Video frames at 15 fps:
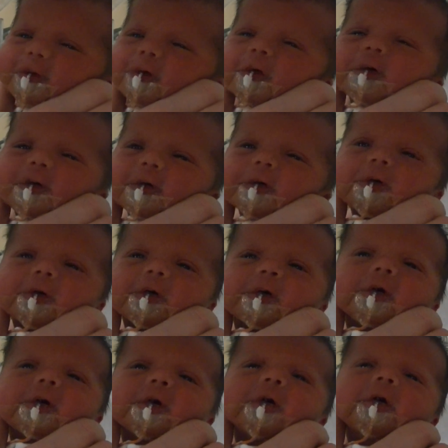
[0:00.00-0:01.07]
Grace, we have to
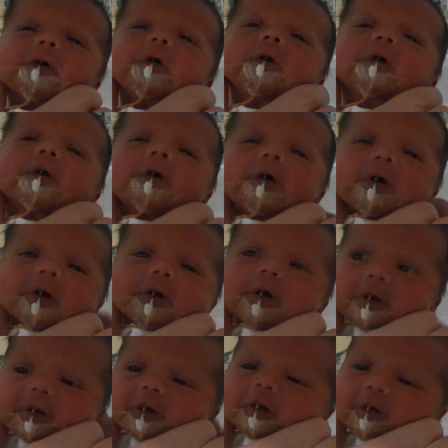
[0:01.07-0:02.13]
like compare
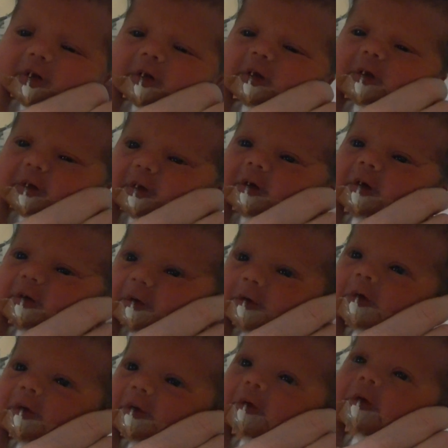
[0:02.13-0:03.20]
pictures. We have to bring in a picture of
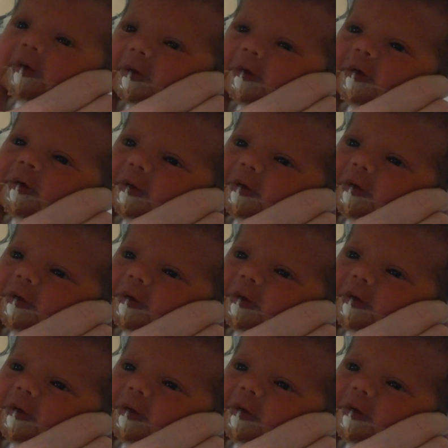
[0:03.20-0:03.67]
Grace as a